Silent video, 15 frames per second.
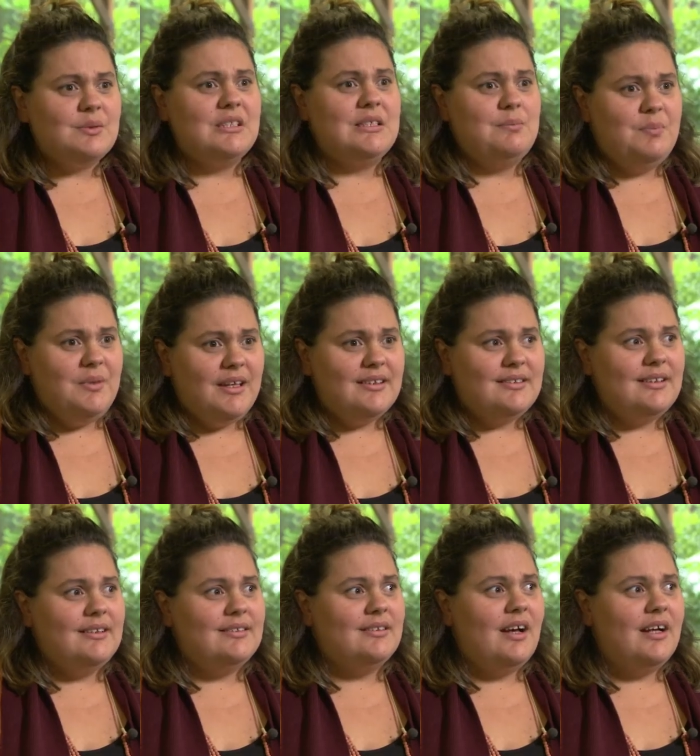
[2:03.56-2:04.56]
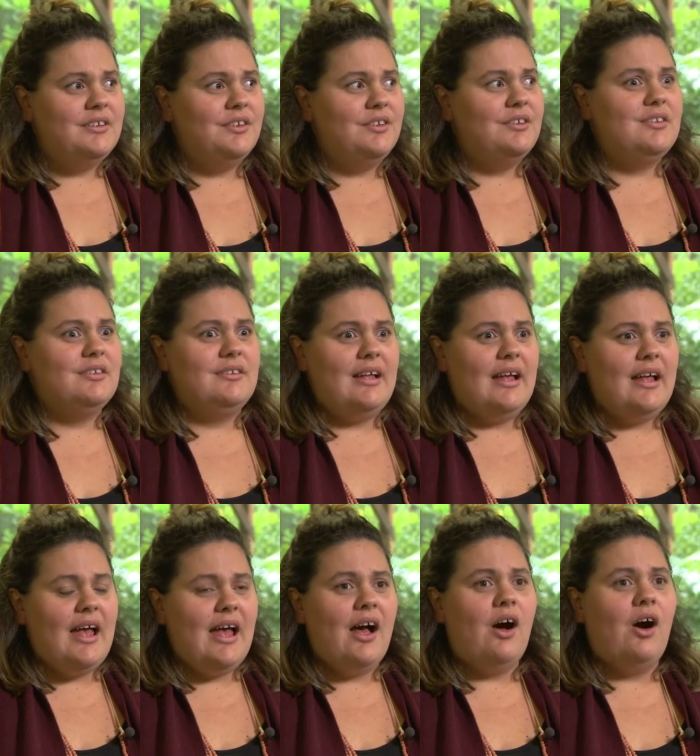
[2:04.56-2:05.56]
one of the biggest things I notice is that
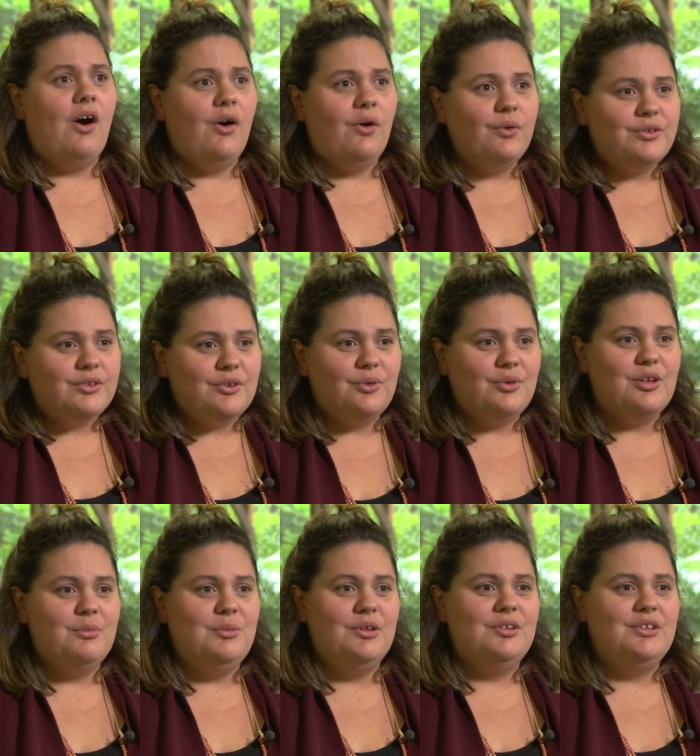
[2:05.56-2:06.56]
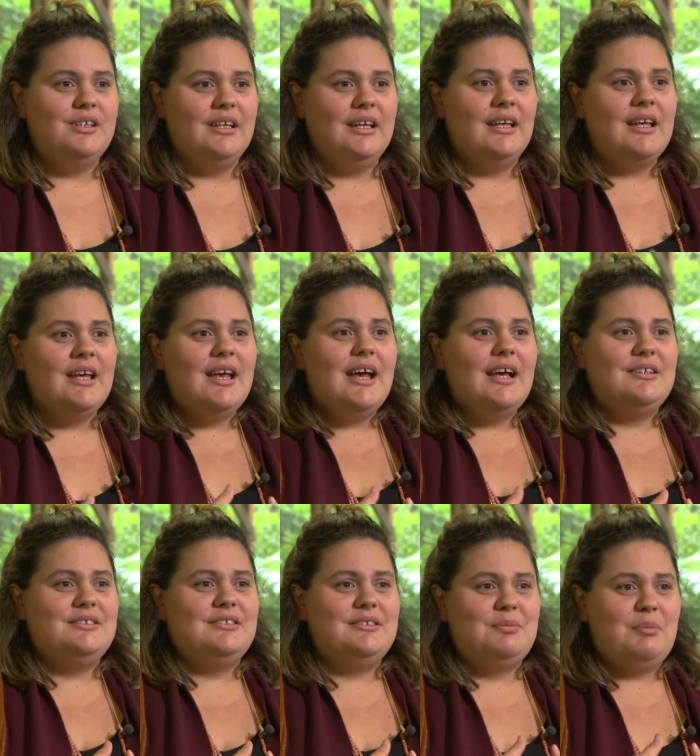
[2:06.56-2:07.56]
our whole school community has
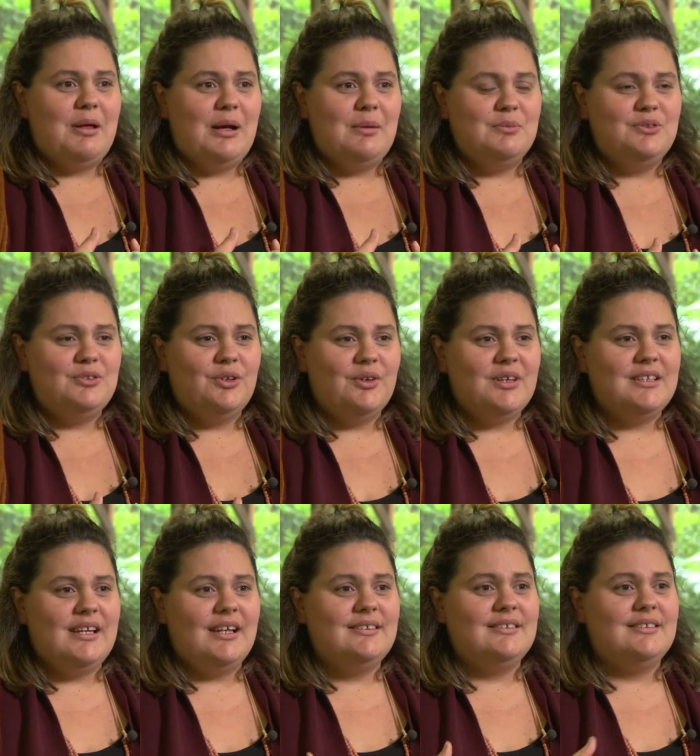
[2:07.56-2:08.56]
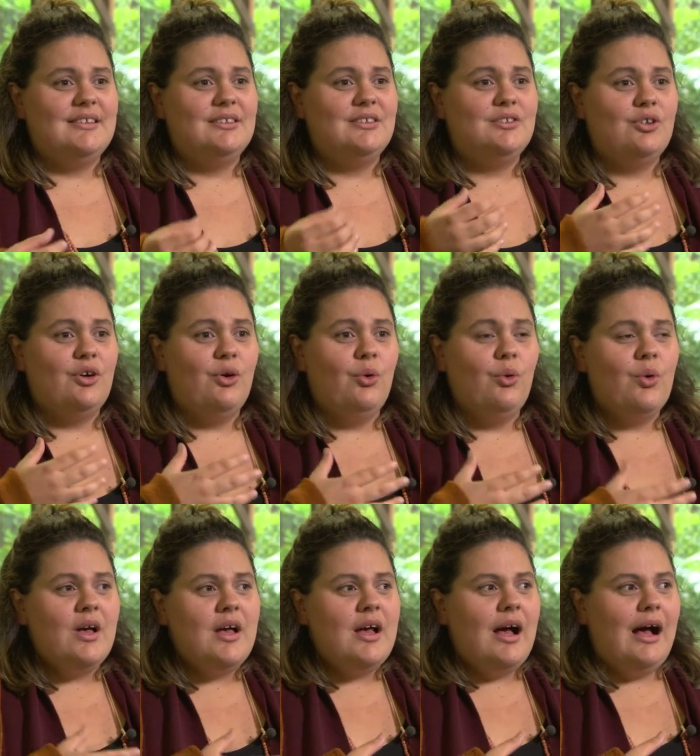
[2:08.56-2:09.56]
just become so connected and so
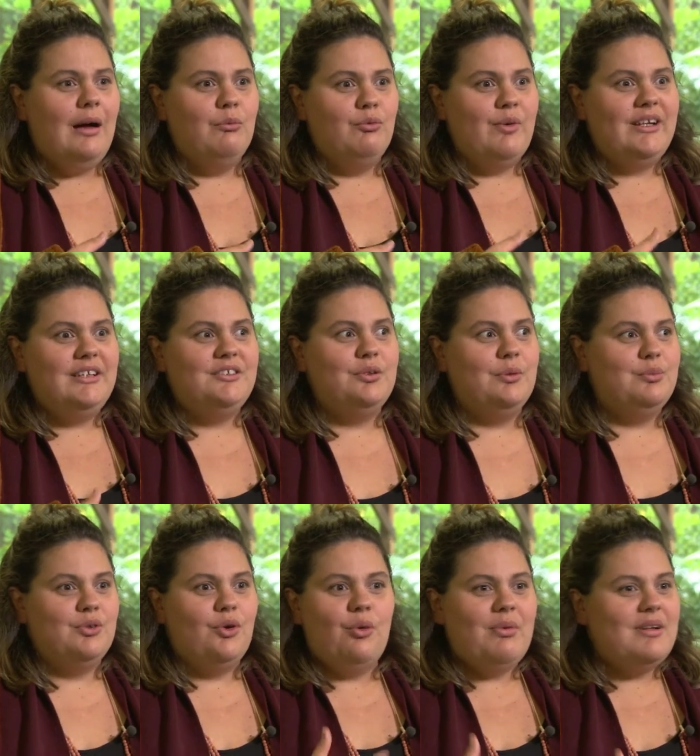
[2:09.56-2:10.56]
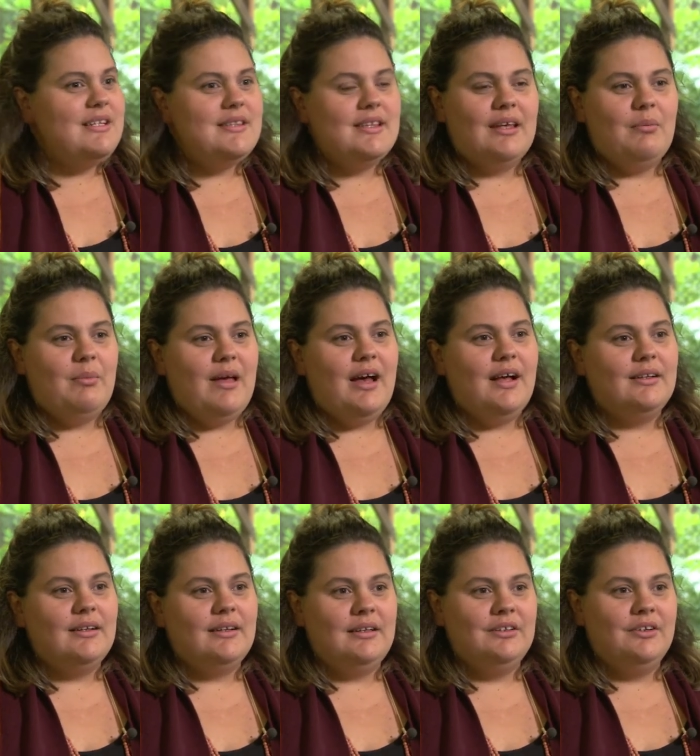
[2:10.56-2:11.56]
um, ready to absorb anything about
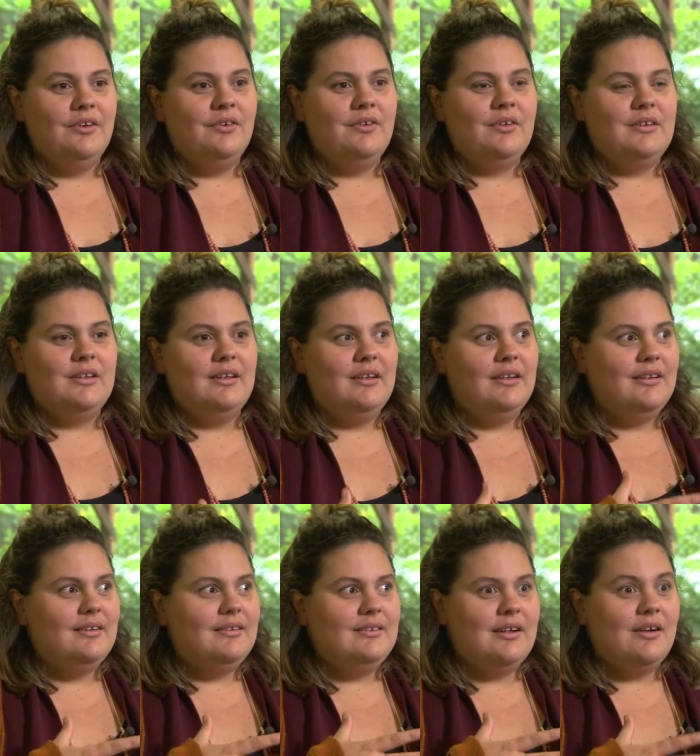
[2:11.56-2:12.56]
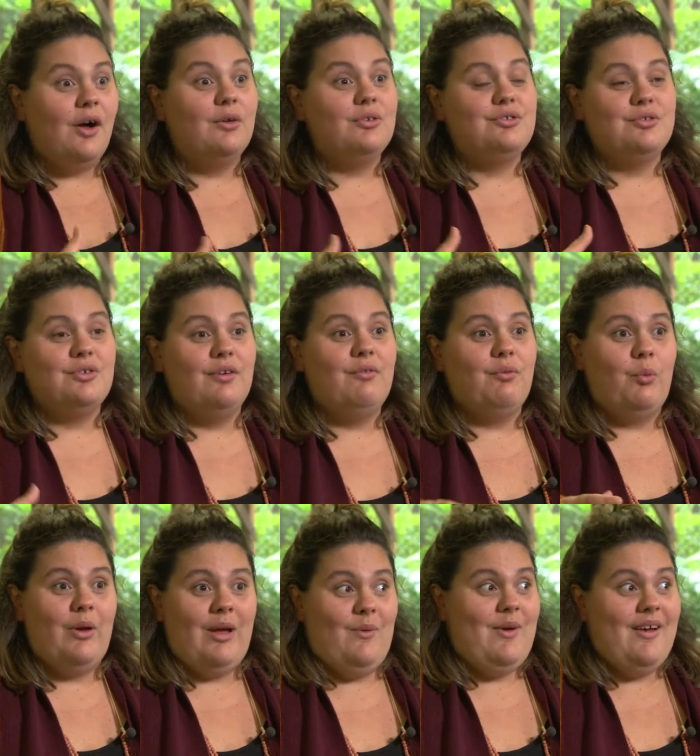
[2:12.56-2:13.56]
you know the the culture of
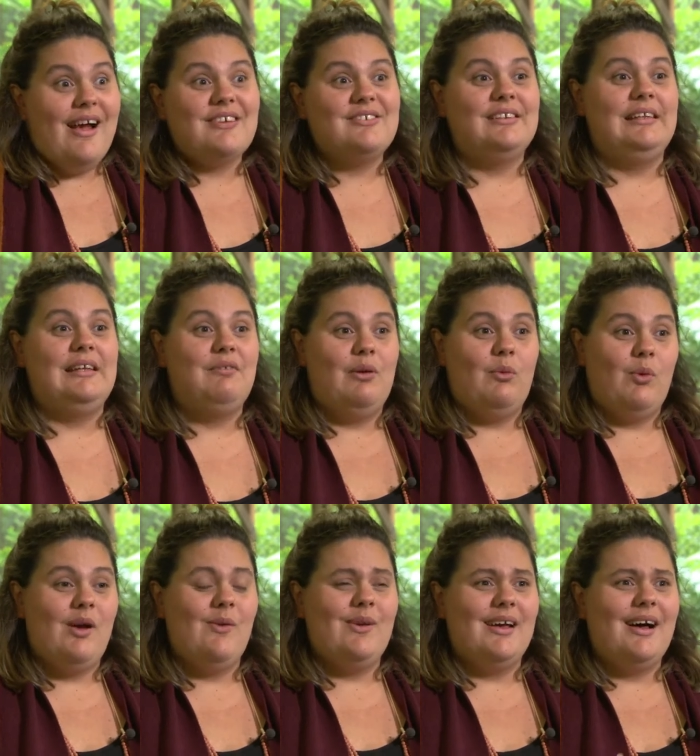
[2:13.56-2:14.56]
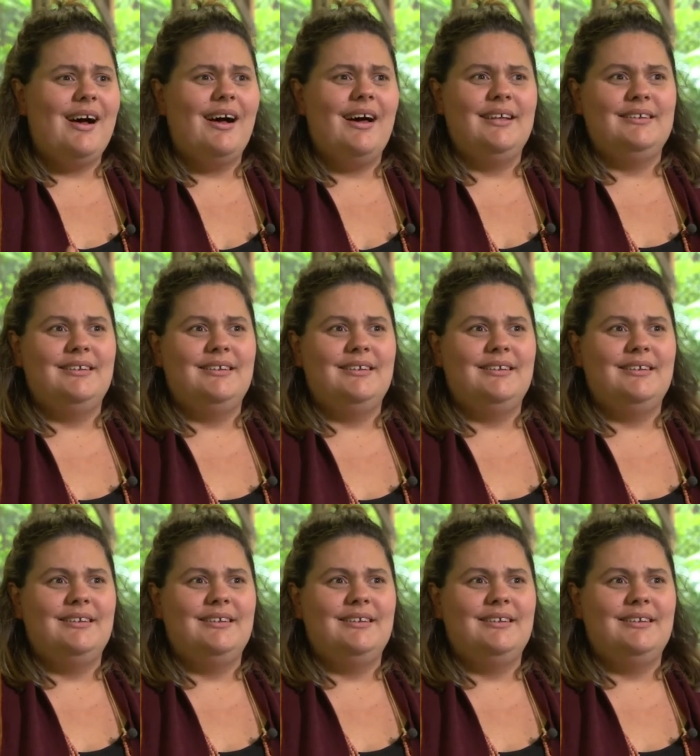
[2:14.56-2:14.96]
where we're actually living, where we are, and